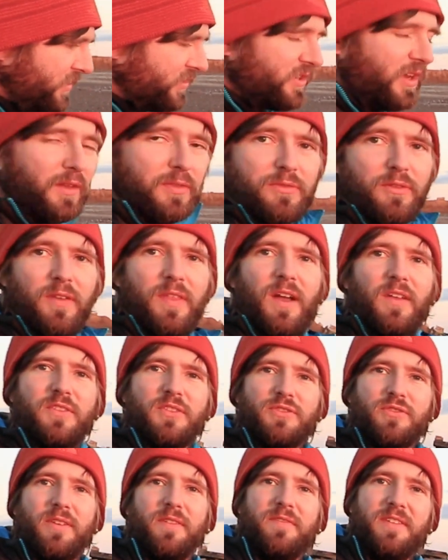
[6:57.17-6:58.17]
So I'll throw that on
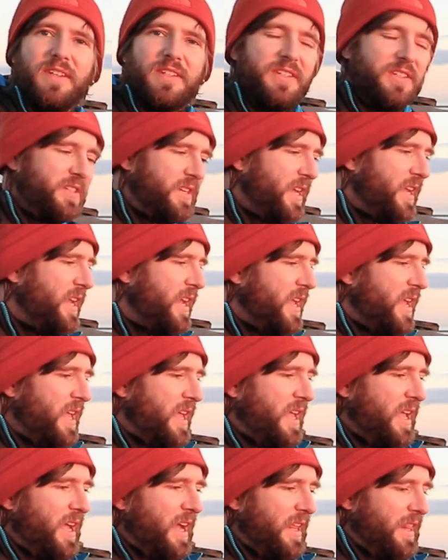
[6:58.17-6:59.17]
the screen for you to see.
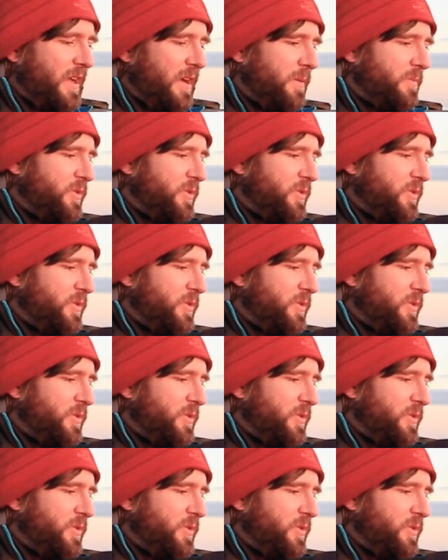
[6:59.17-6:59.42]
And now